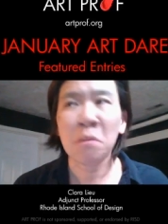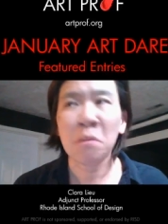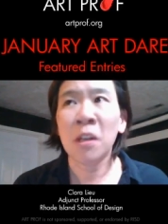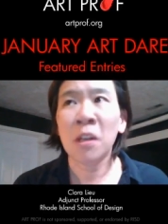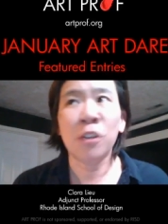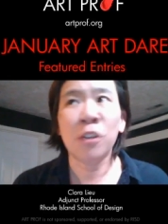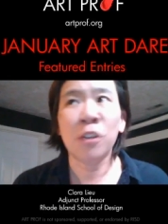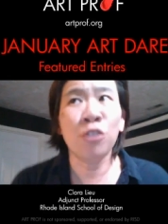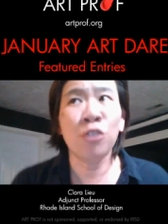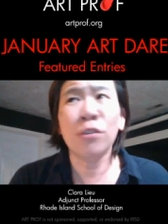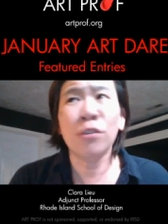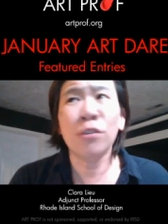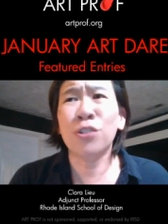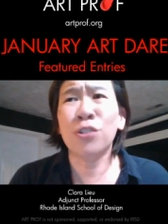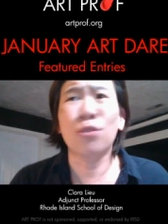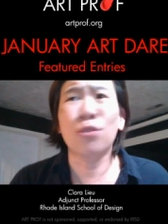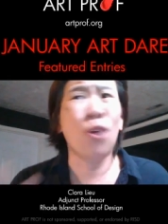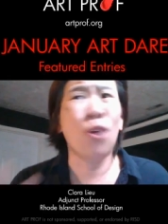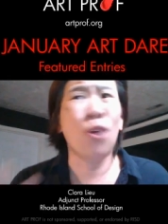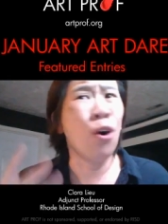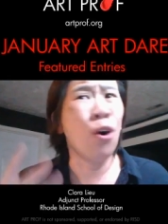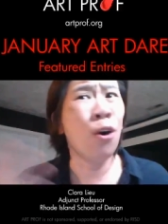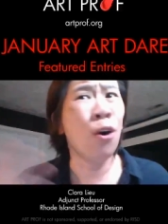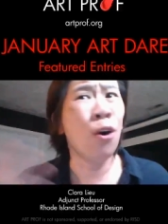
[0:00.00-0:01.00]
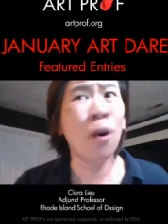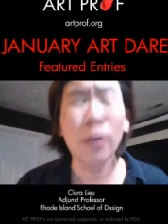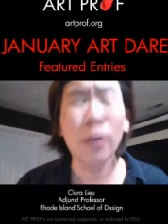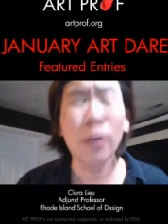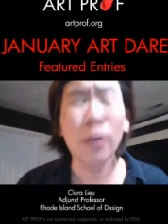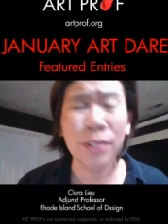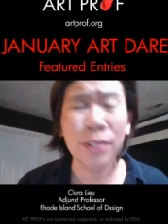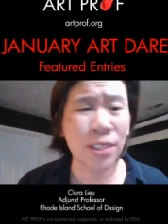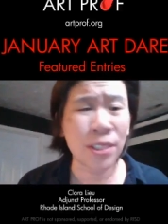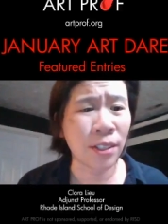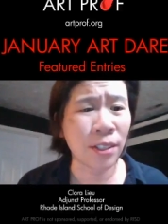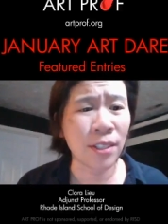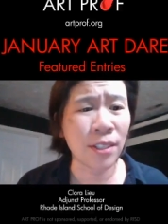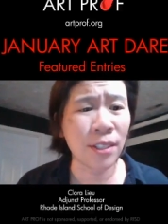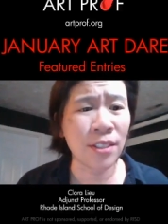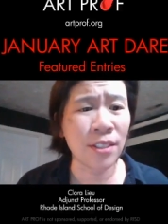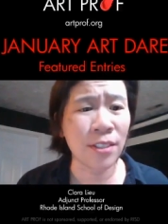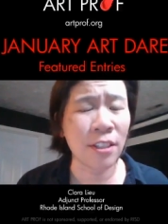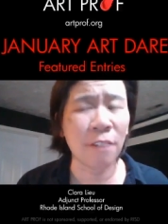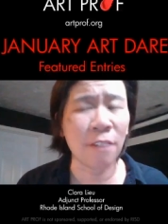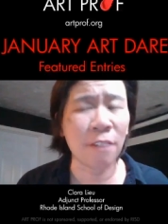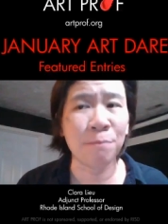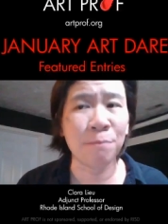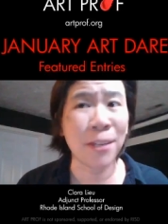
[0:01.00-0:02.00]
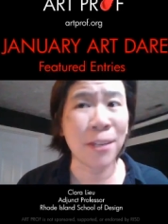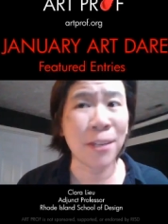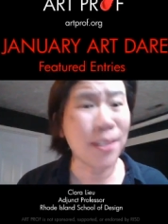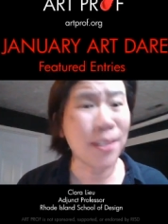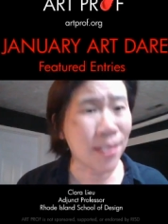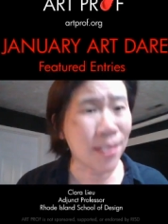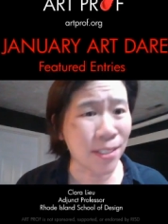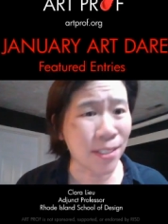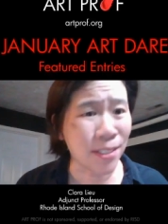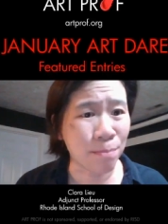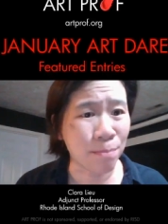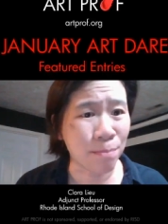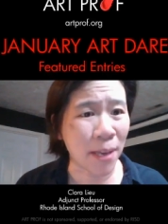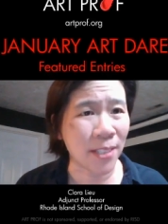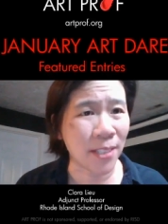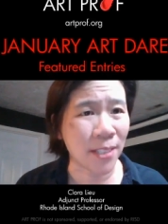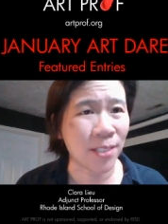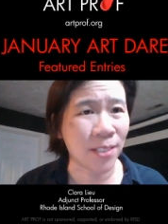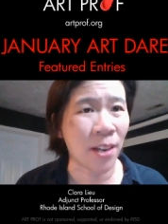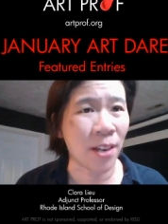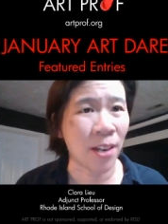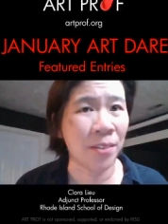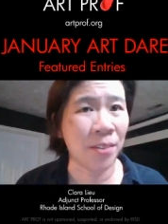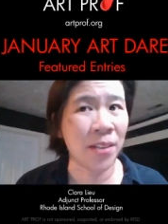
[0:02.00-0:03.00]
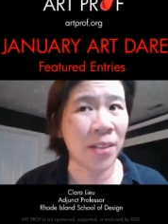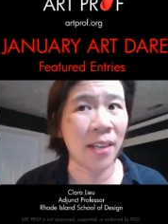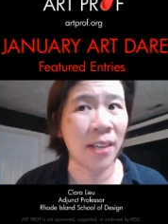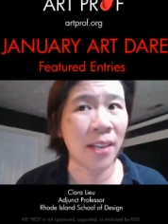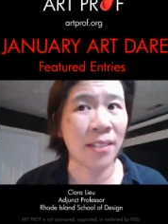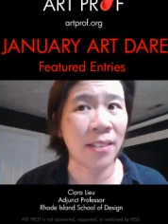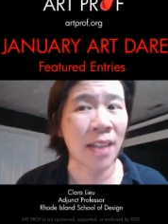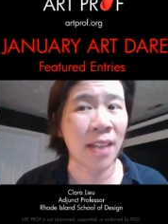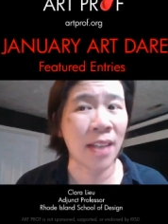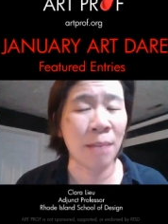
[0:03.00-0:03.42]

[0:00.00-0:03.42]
you could do a whole series of pieces based on this.